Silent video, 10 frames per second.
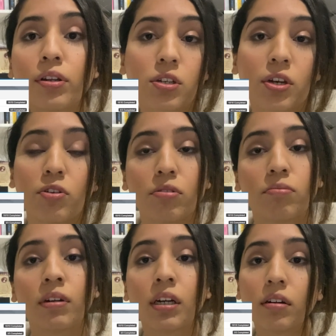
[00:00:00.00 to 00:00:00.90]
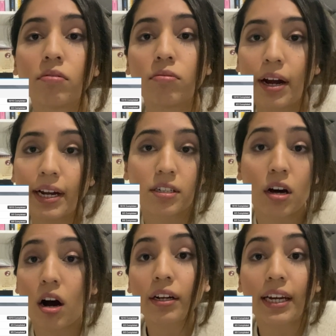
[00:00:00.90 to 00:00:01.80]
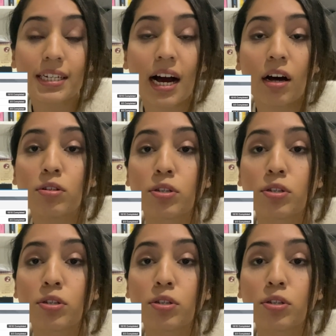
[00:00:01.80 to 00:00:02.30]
So you write a target down.